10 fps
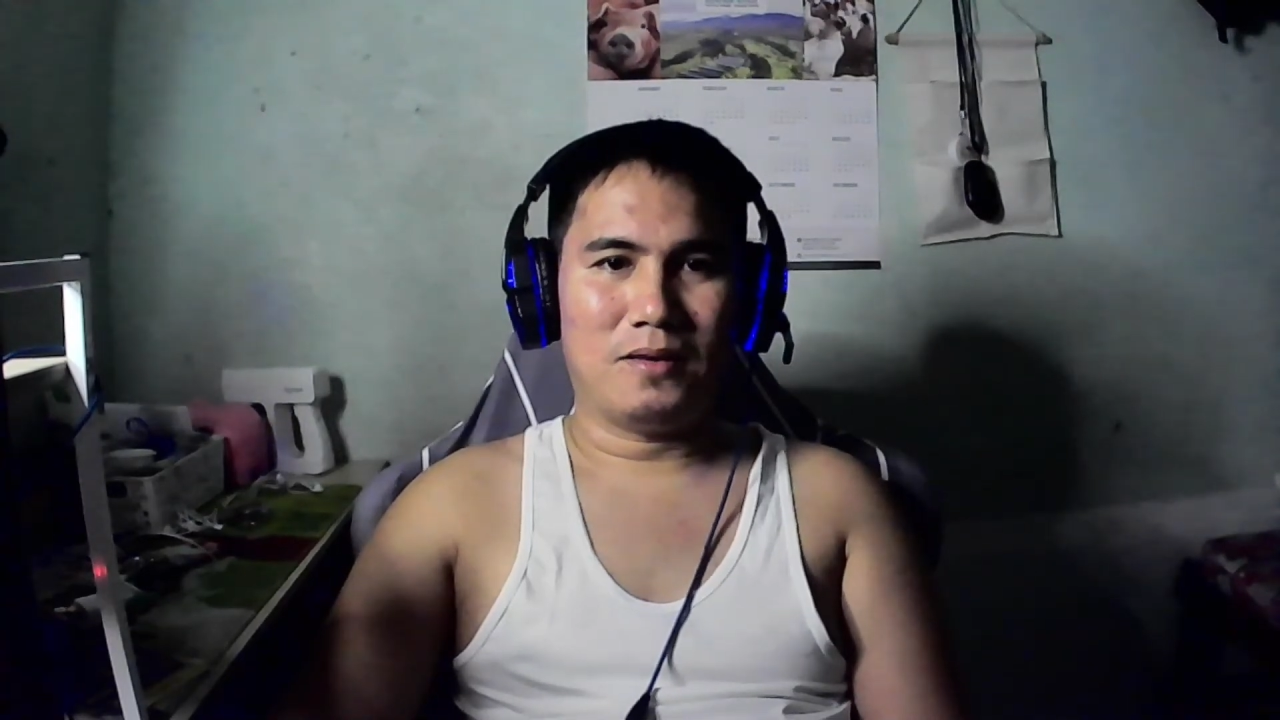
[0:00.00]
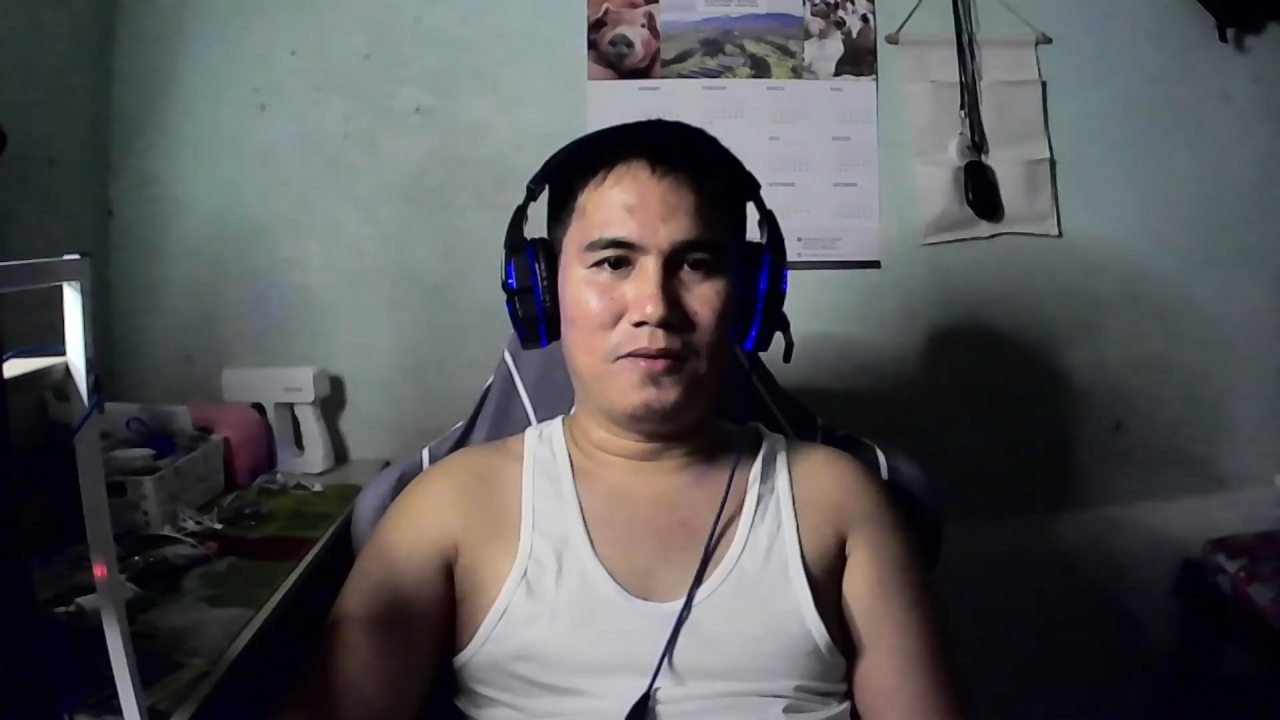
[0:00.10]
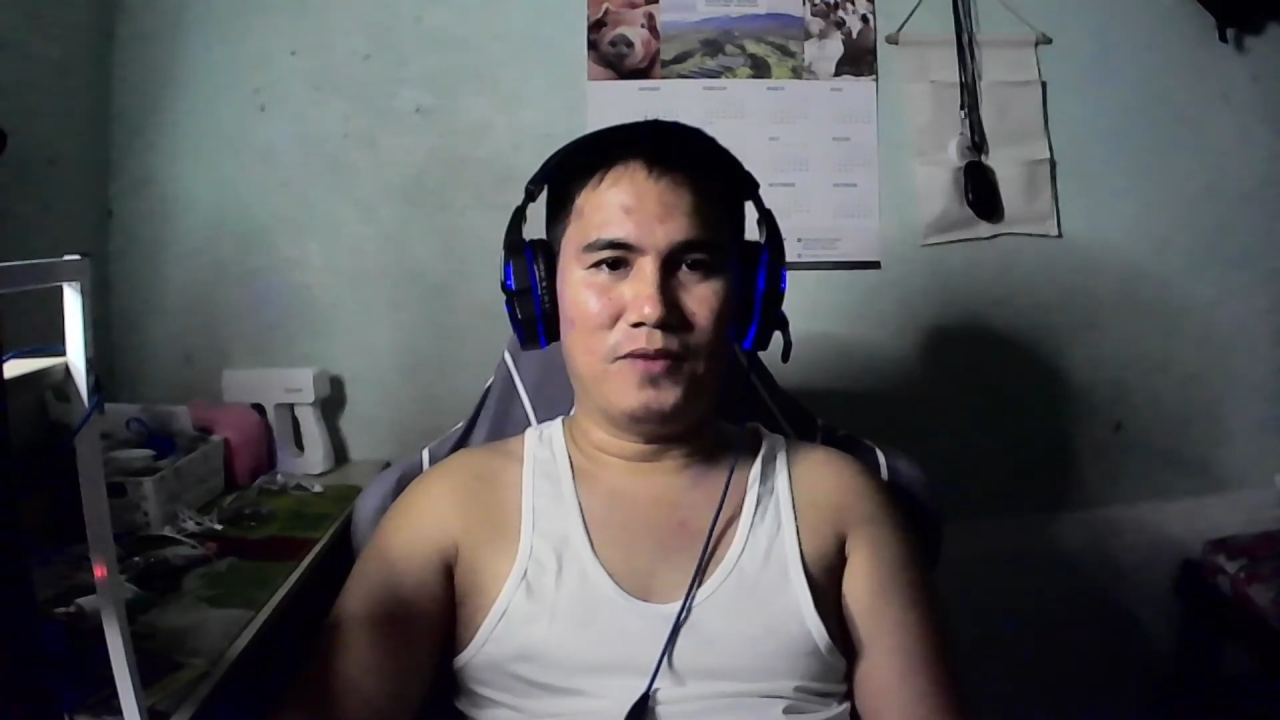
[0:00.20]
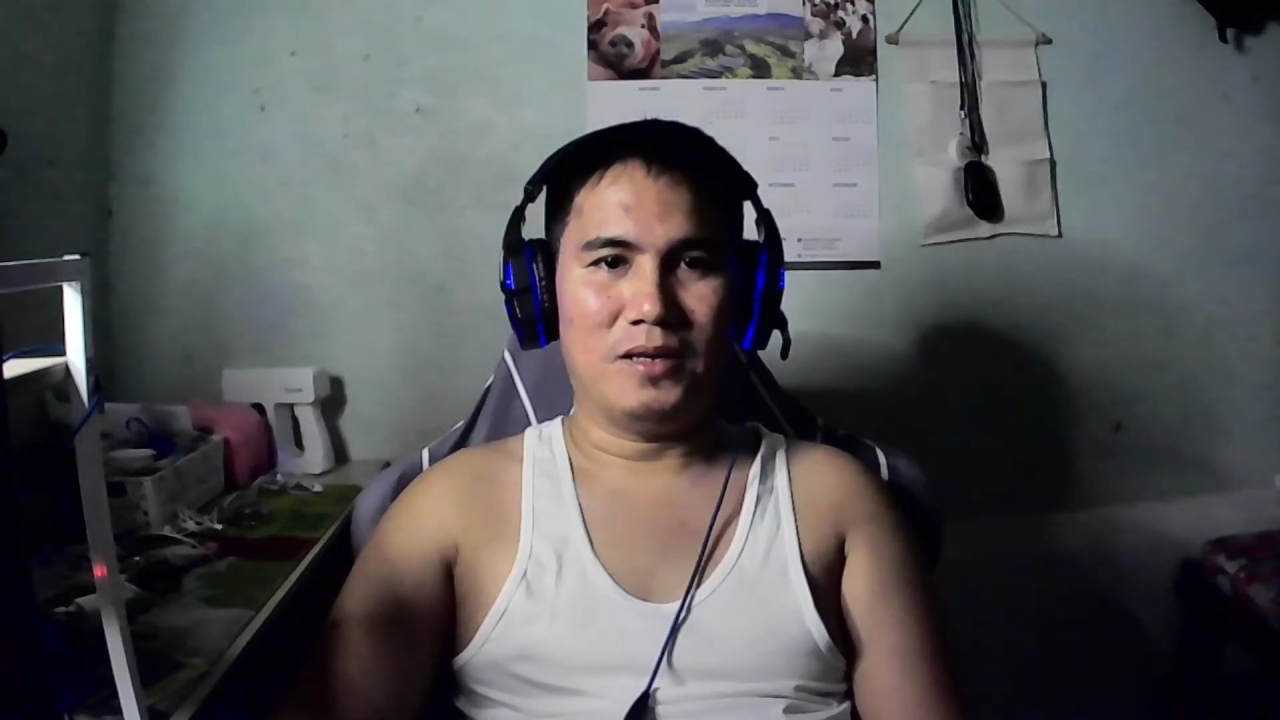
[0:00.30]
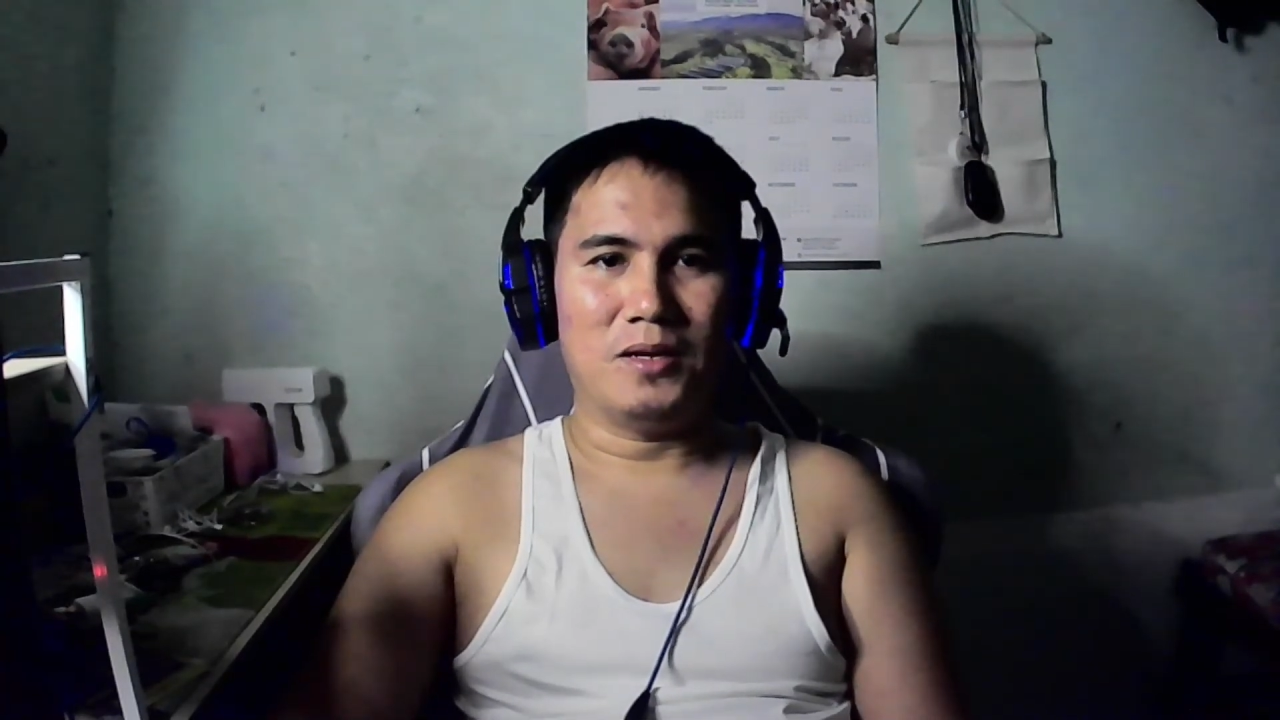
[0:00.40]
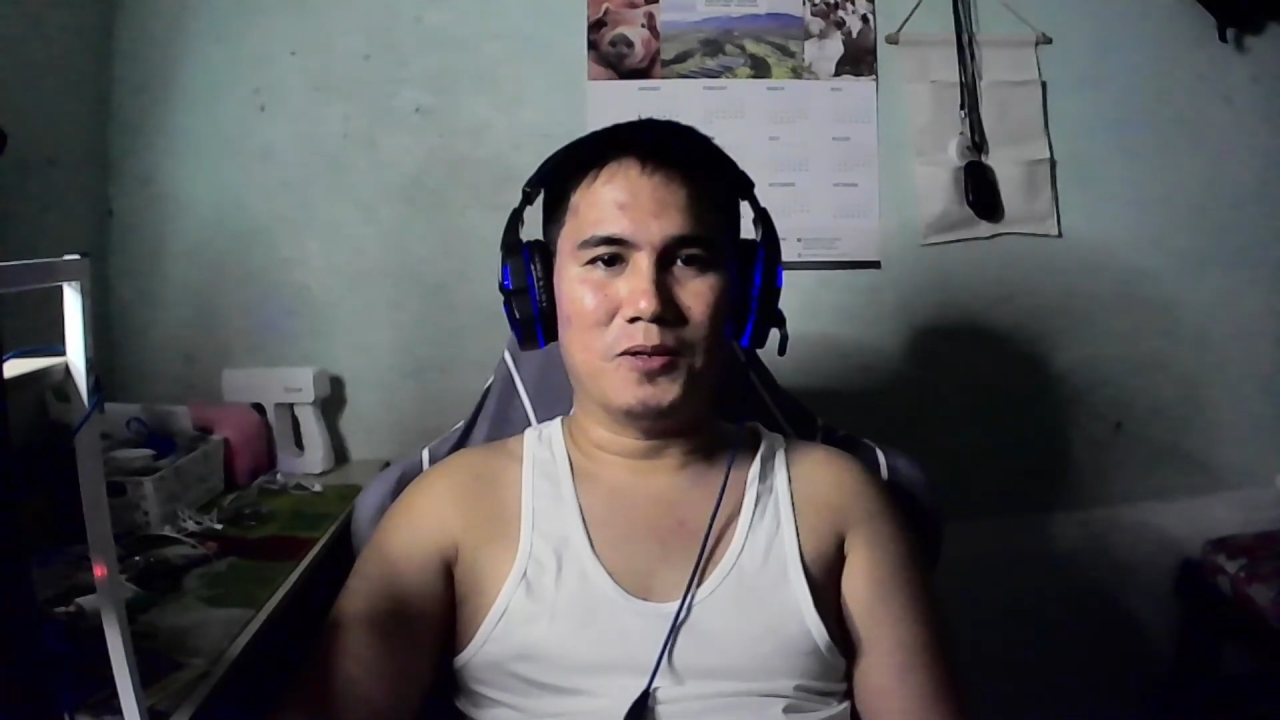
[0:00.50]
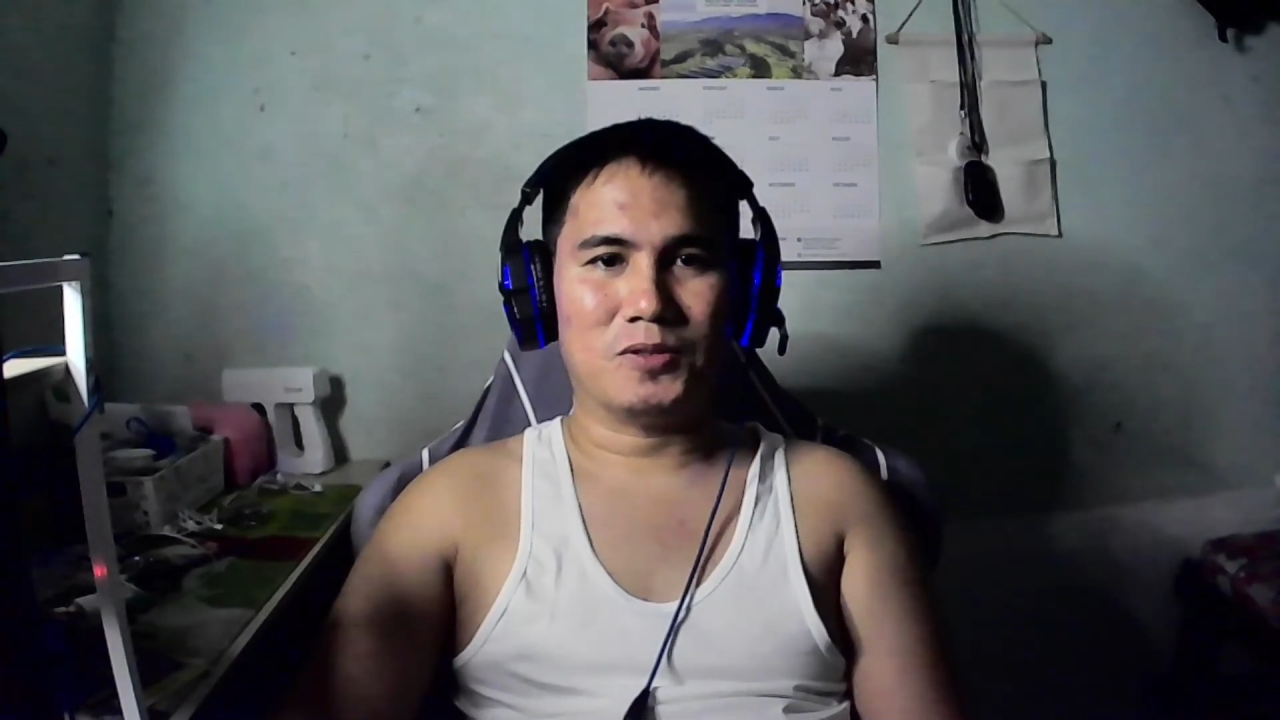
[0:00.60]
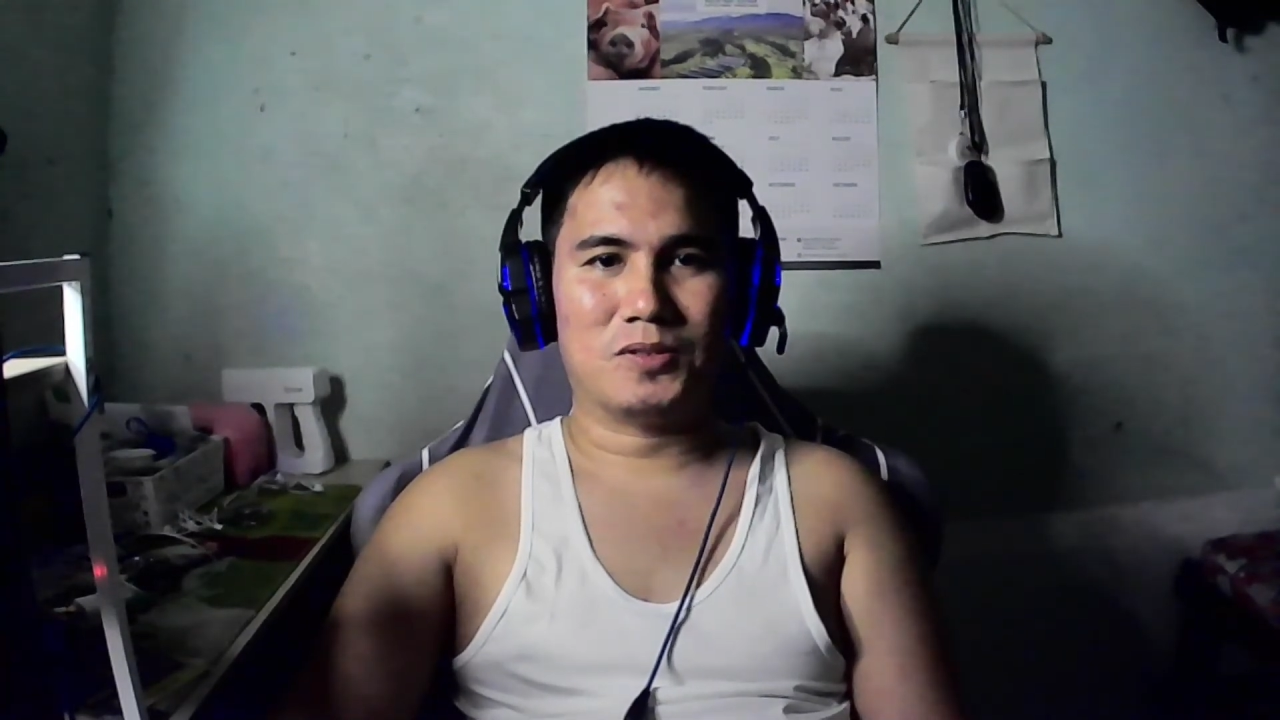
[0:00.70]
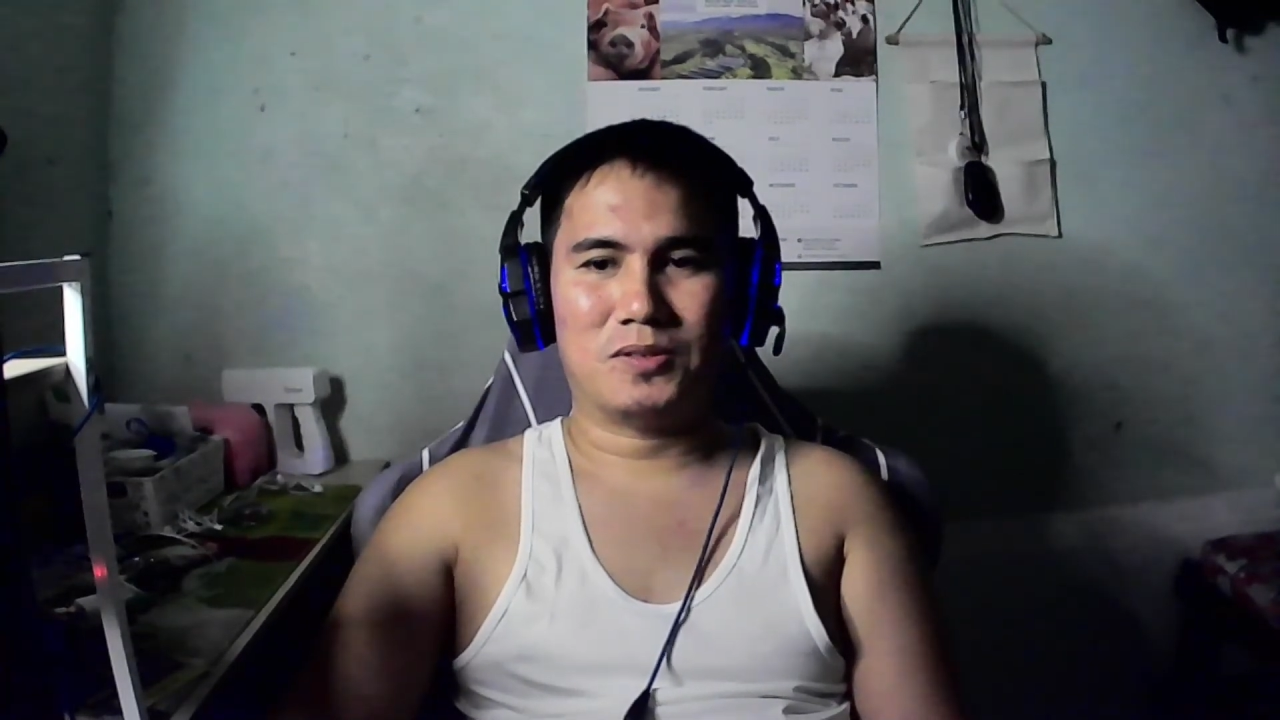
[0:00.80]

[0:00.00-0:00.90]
videos